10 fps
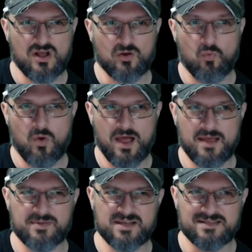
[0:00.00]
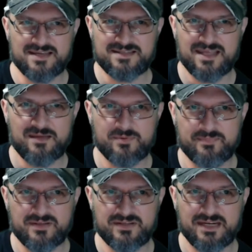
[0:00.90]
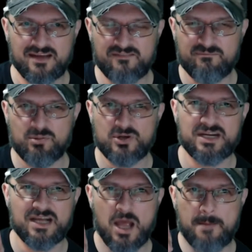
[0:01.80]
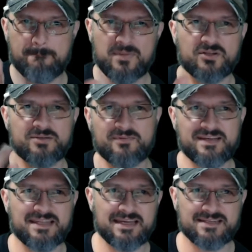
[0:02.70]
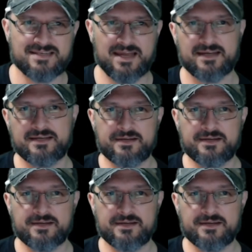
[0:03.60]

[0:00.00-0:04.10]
Why? Because it has the capability of putting multiple VLANs on it.